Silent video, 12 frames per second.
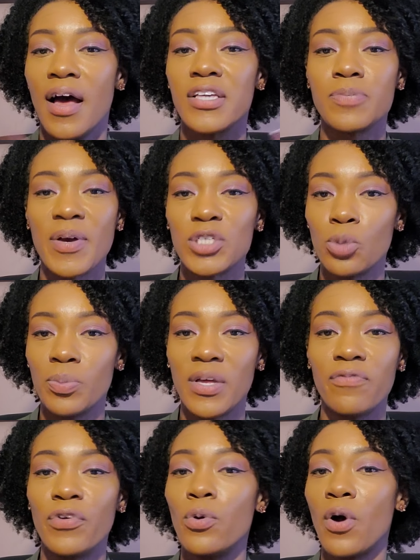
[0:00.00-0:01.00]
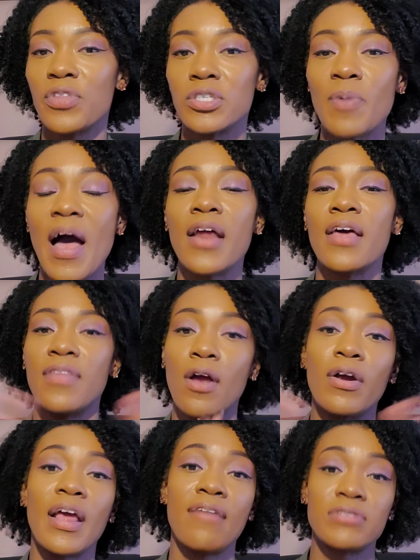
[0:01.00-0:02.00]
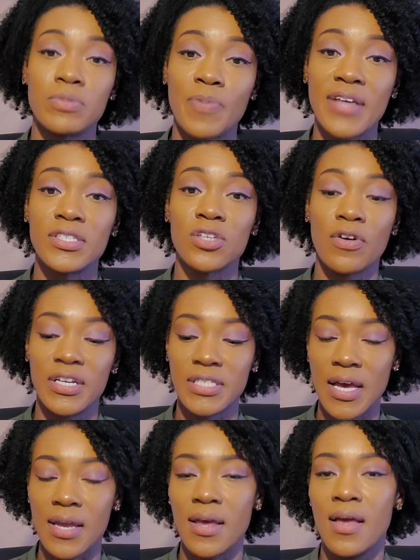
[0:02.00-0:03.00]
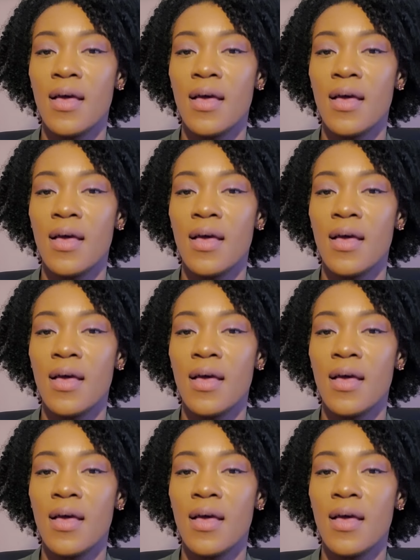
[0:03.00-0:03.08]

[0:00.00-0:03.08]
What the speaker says: special blend for you on the spot, and they already have some spices already done.